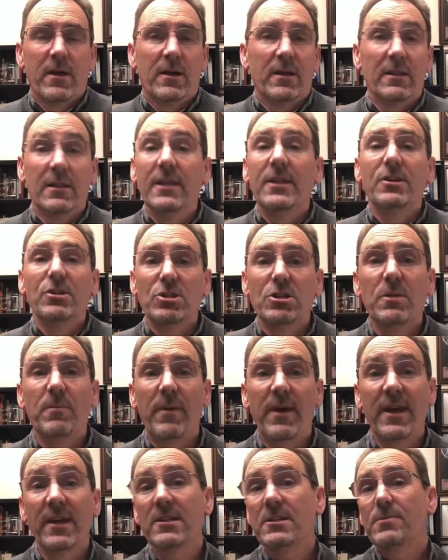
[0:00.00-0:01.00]
leadership
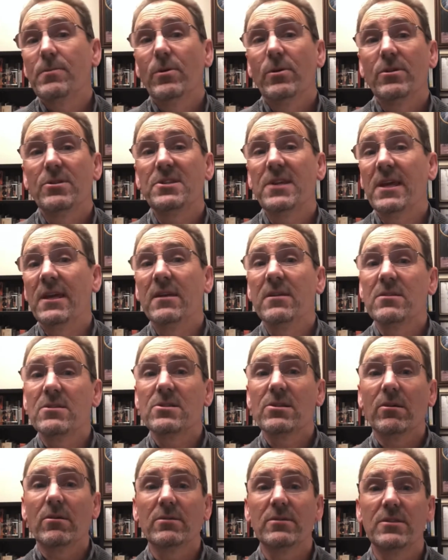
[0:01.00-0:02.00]
experts and
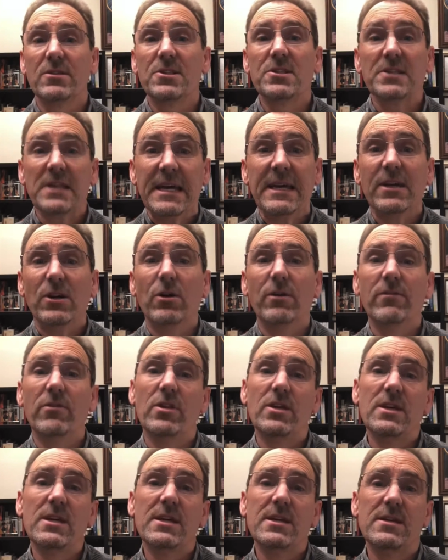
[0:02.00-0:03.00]
consultants say over
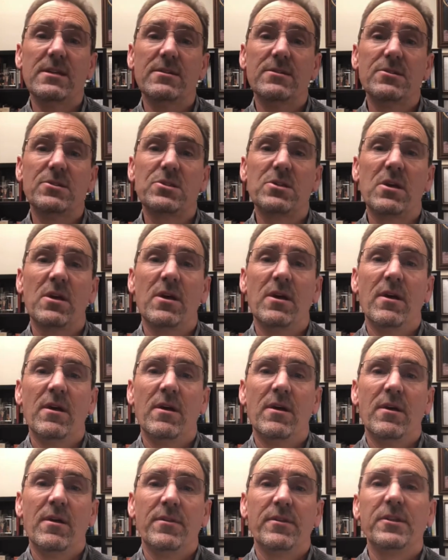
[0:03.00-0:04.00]
the years
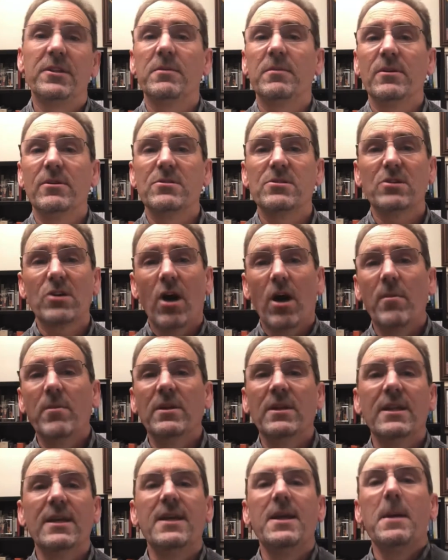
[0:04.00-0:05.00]
that the most
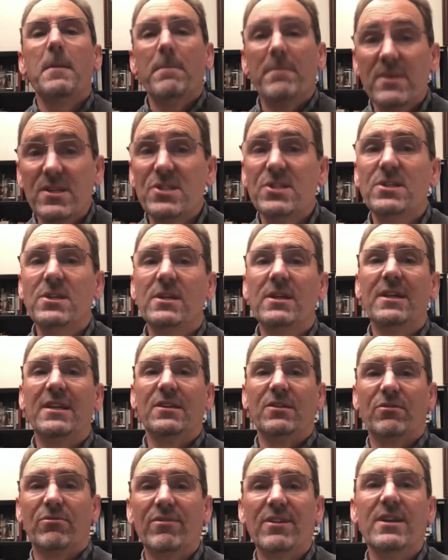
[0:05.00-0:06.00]
commonly missing
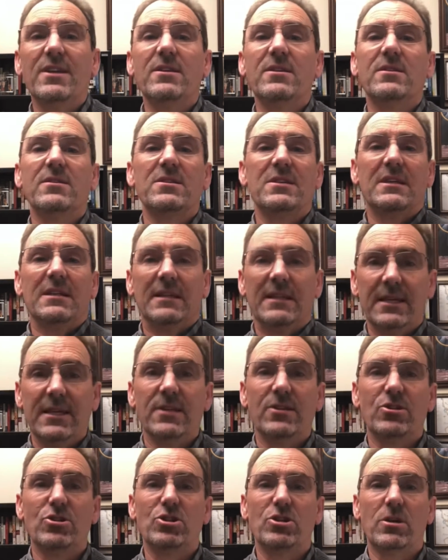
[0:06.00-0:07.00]
ingredient in
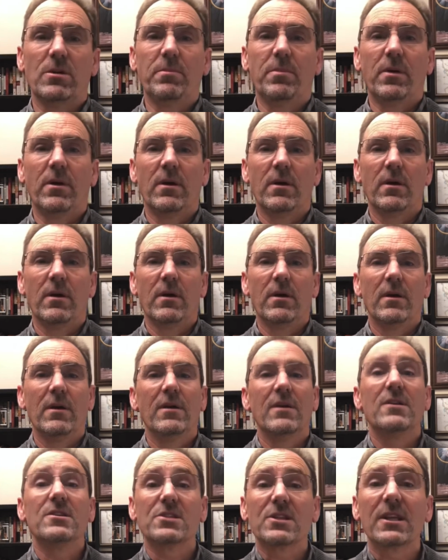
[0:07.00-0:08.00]
leadership
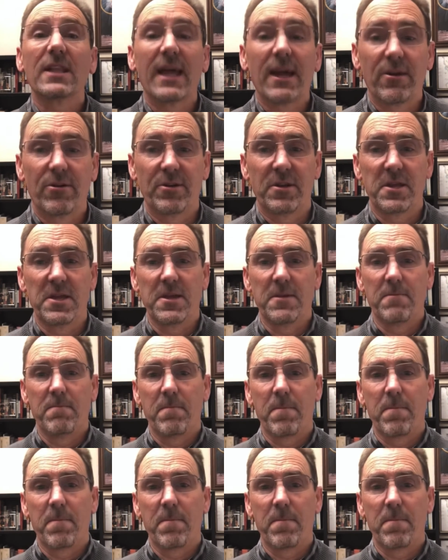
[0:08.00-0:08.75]
is clarity.